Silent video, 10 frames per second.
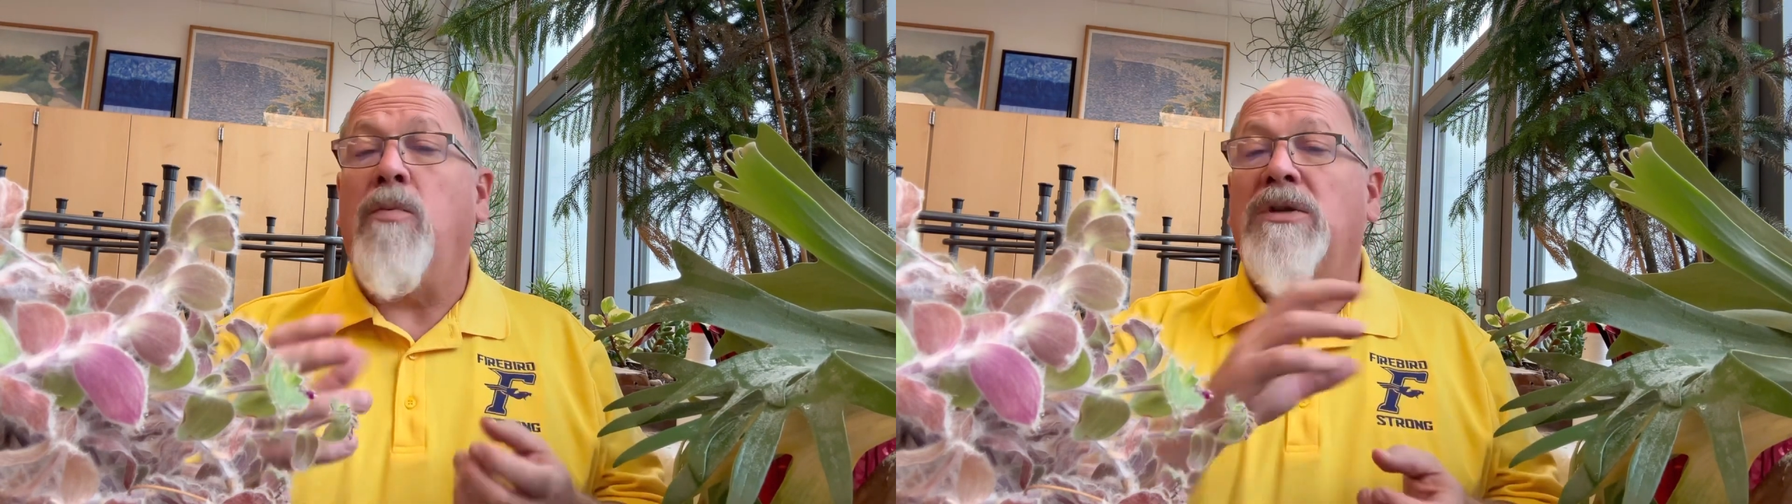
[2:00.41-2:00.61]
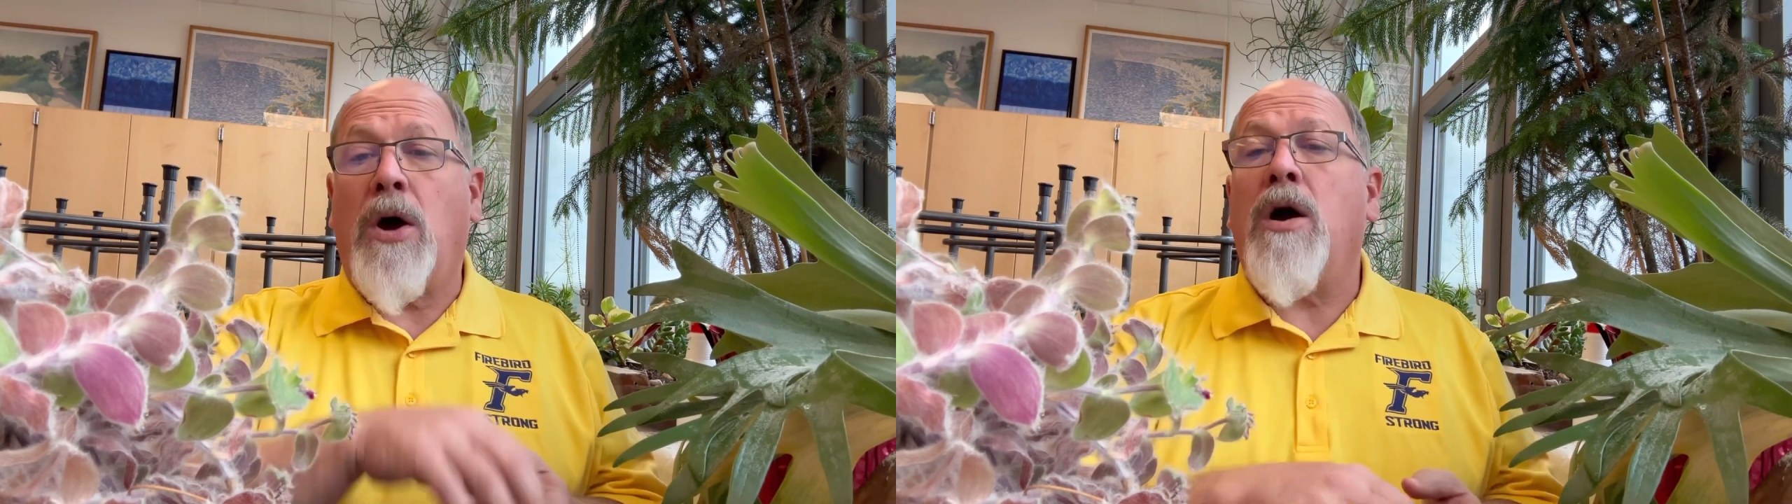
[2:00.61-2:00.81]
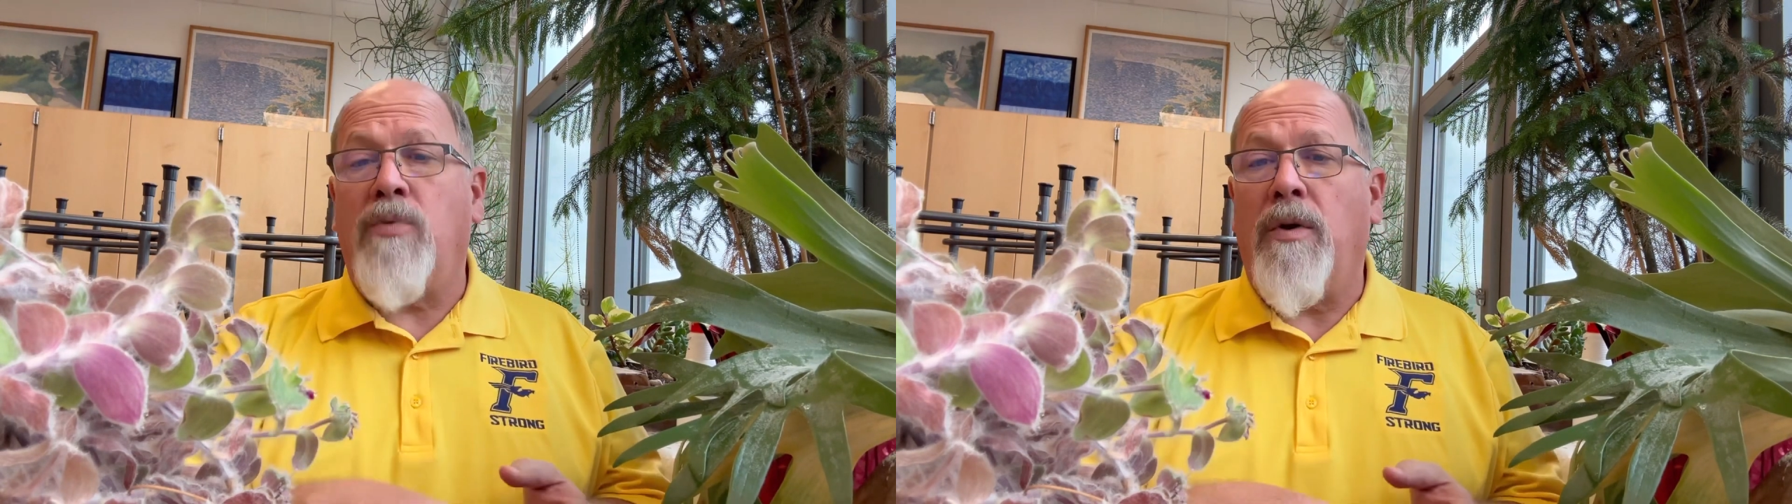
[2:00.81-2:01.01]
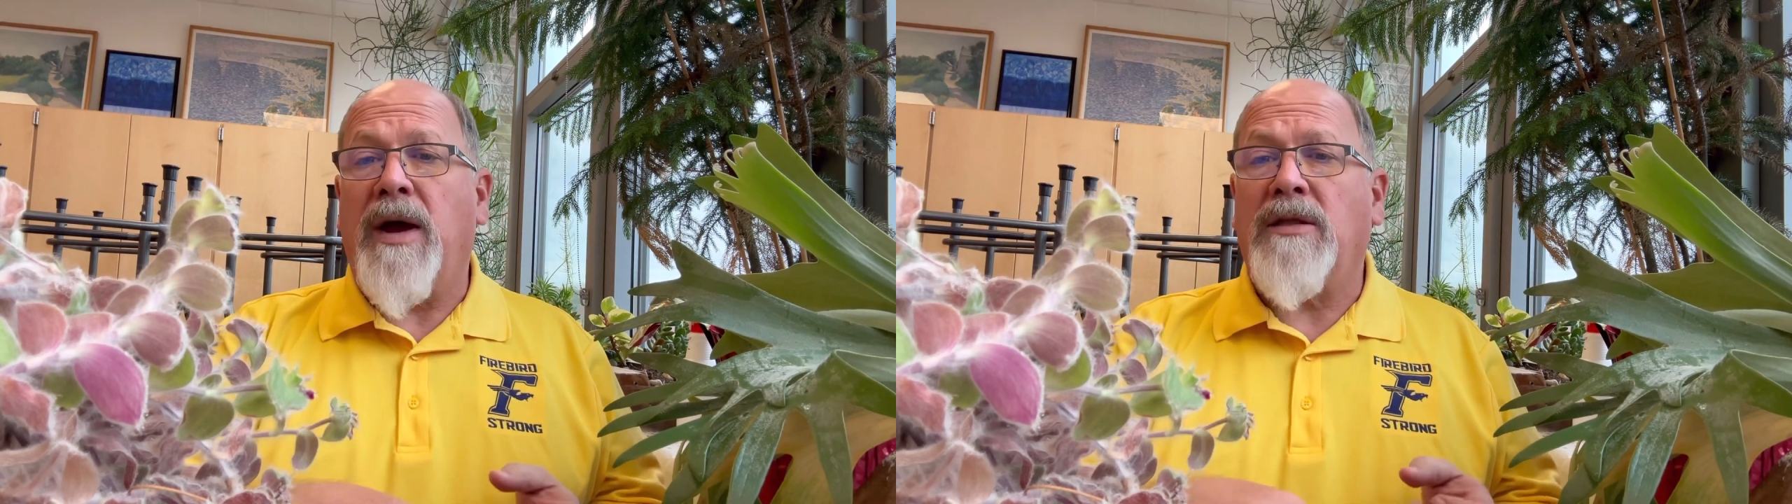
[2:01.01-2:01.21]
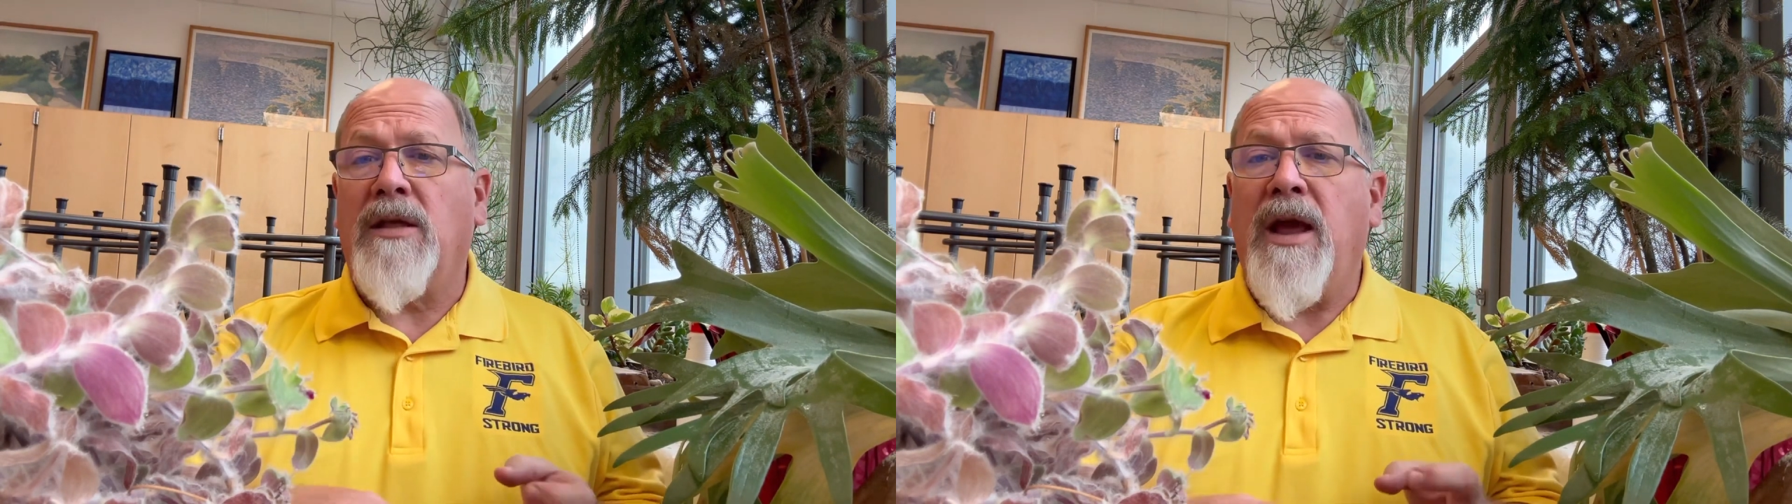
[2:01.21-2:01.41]
We'll talk more
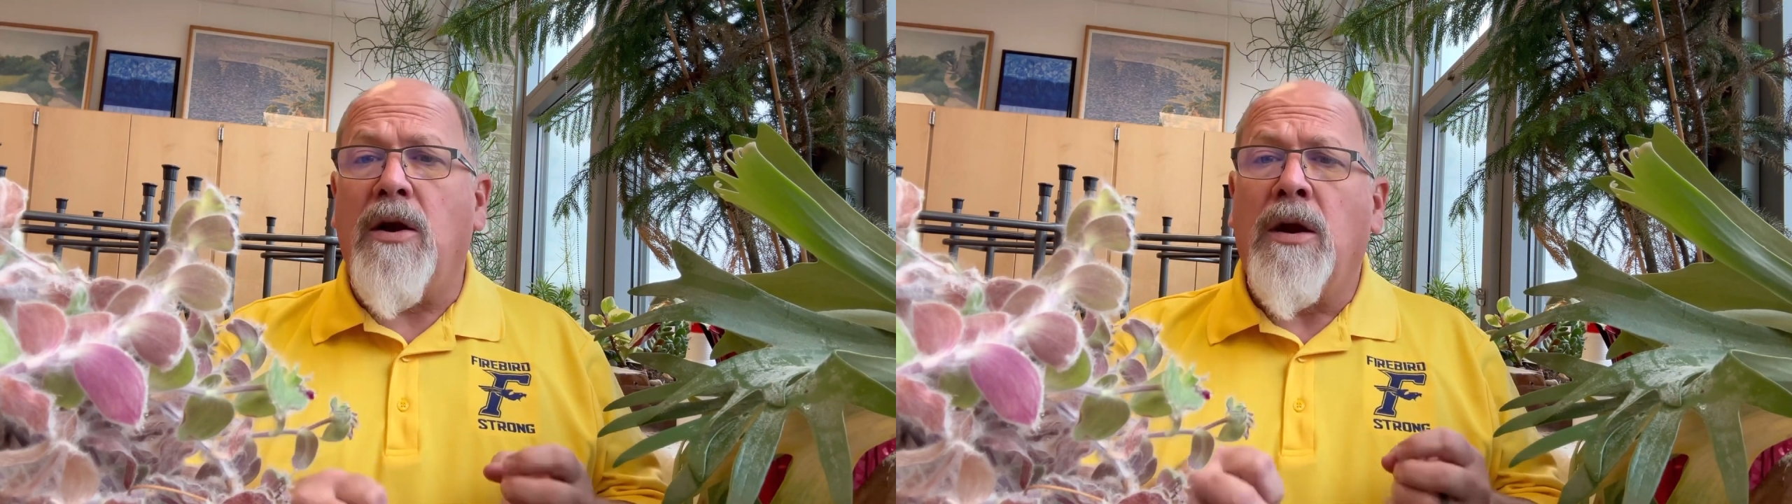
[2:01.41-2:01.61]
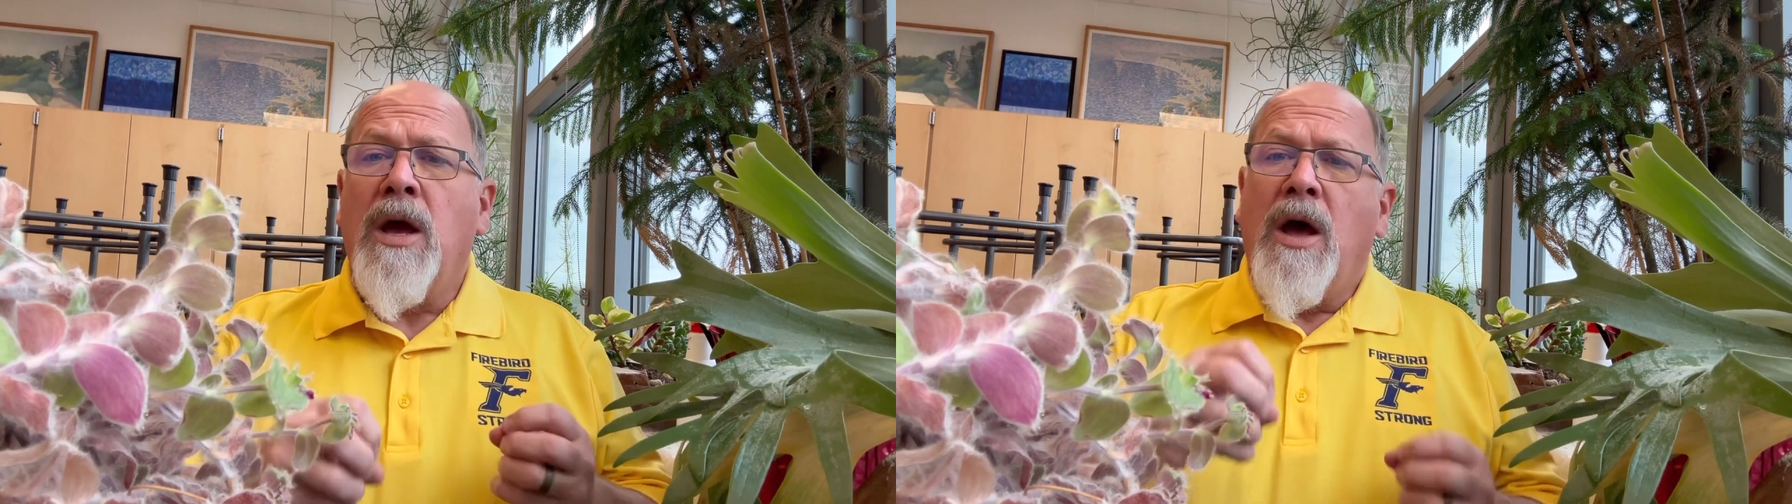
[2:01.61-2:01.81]
about that later.